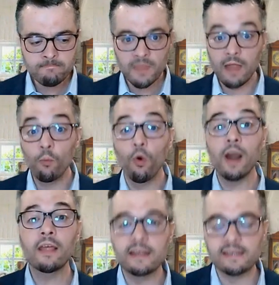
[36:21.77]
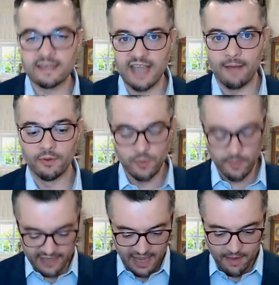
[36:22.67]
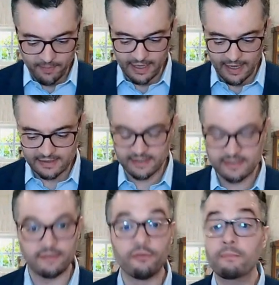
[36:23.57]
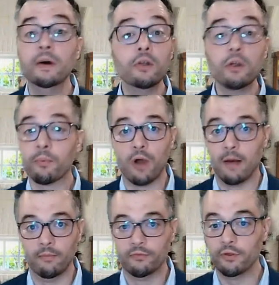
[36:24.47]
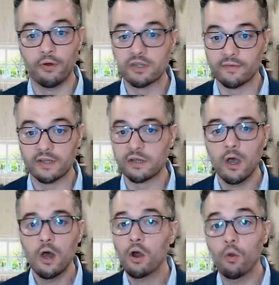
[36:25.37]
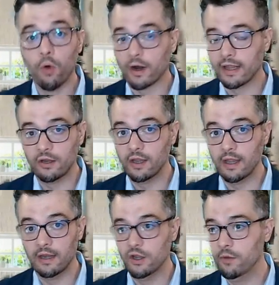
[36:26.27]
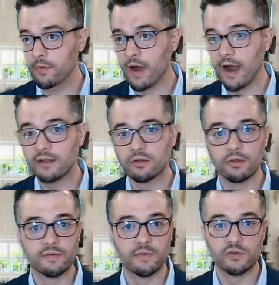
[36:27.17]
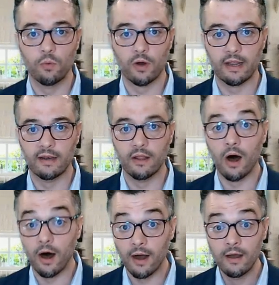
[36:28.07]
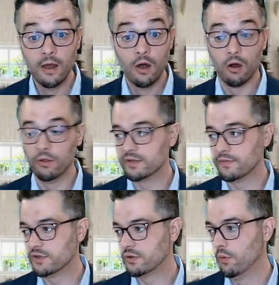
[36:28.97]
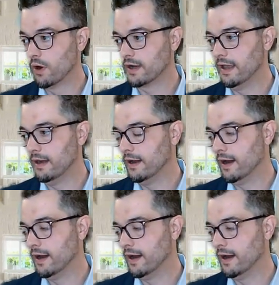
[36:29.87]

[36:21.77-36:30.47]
In one of these examples, what we came up against is a familiar problem to those of us who work in human rights, or those of us who work in law, or those of us who work in